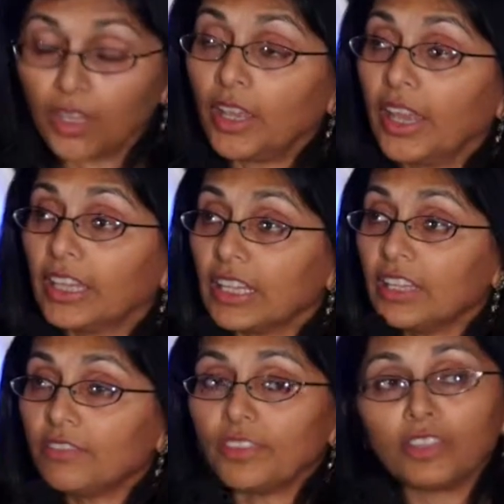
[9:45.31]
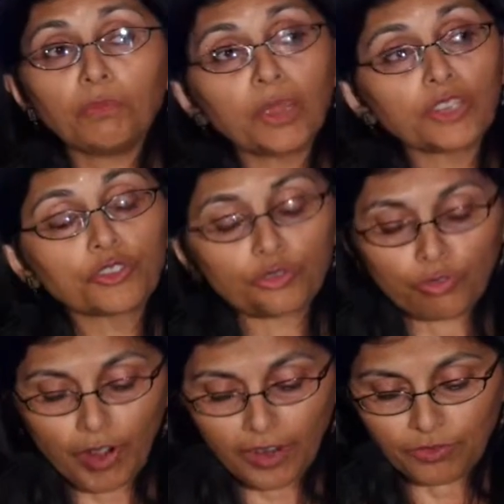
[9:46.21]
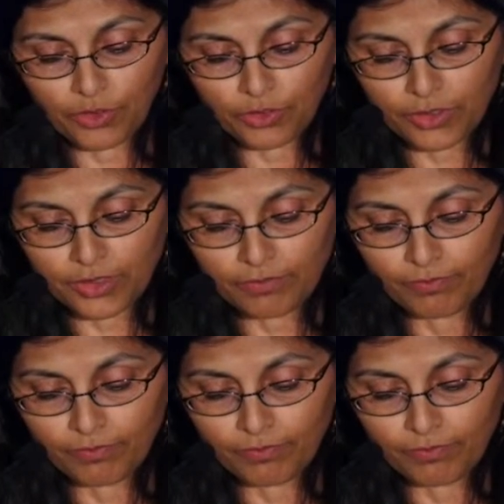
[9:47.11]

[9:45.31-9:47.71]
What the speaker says: and even the major drivers